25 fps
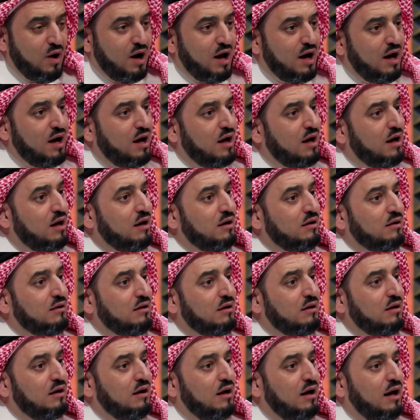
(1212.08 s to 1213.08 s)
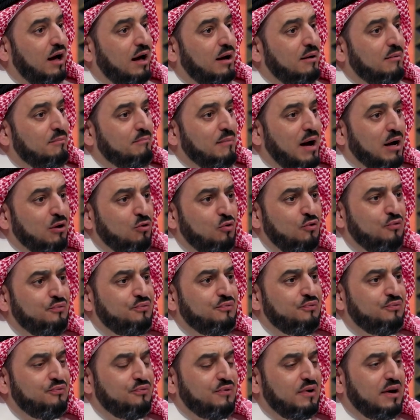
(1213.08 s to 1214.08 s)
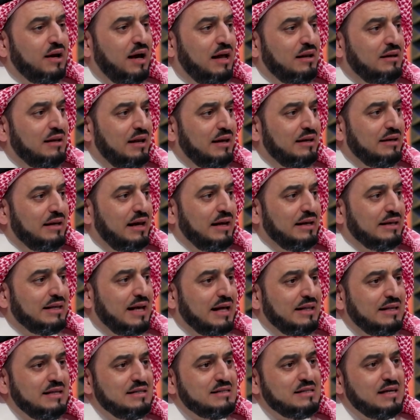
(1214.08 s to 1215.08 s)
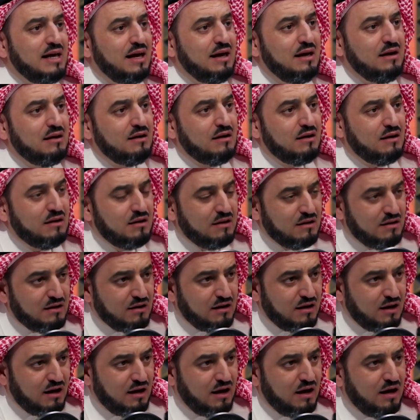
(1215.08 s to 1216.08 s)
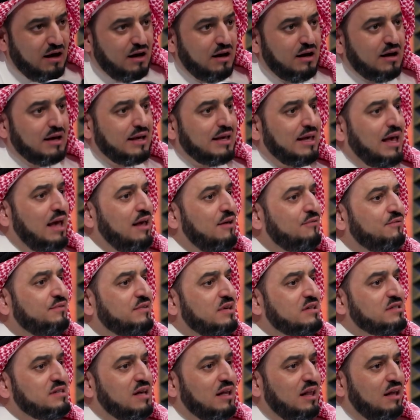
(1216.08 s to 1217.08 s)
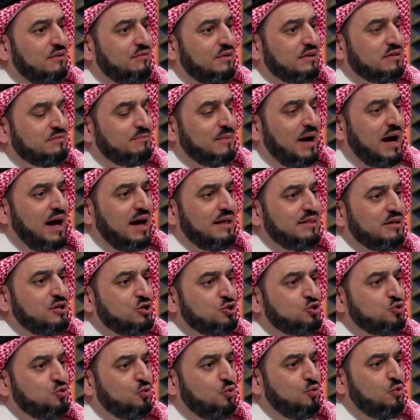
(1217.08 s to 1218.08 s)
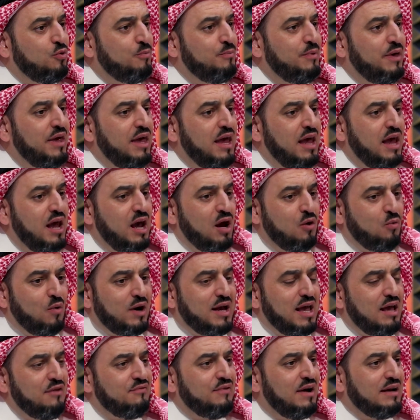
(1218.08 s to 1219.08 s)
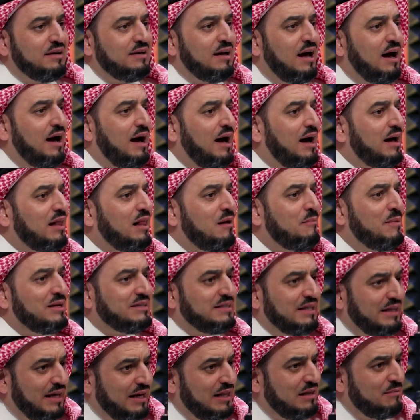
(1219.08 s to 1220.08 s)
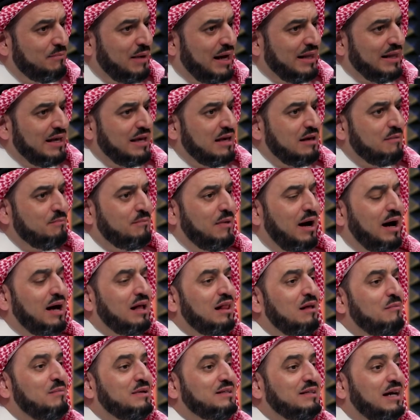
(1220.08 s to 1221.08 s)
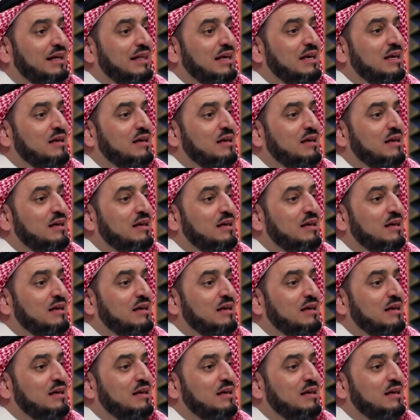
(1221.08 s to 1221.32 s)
It is well known how the church treated these peoples, prohibiting them from accessing science and even banning the Holy Scriptures from them.